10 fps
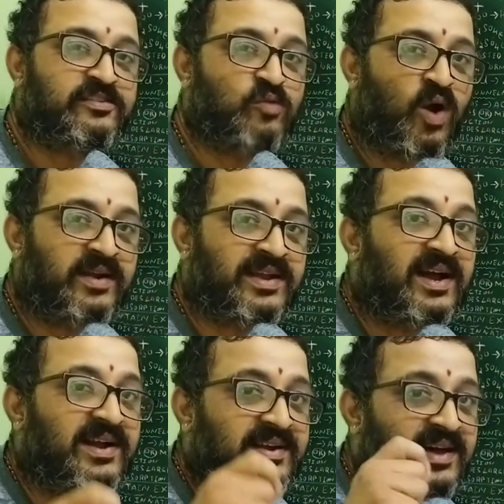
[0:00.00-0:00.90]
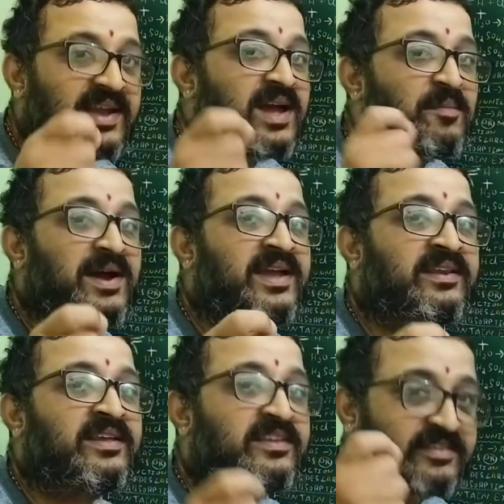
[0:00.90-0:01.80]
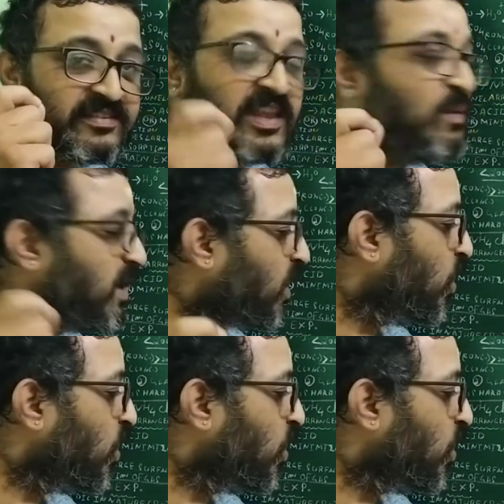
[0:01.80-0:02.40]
is what? Diammine silver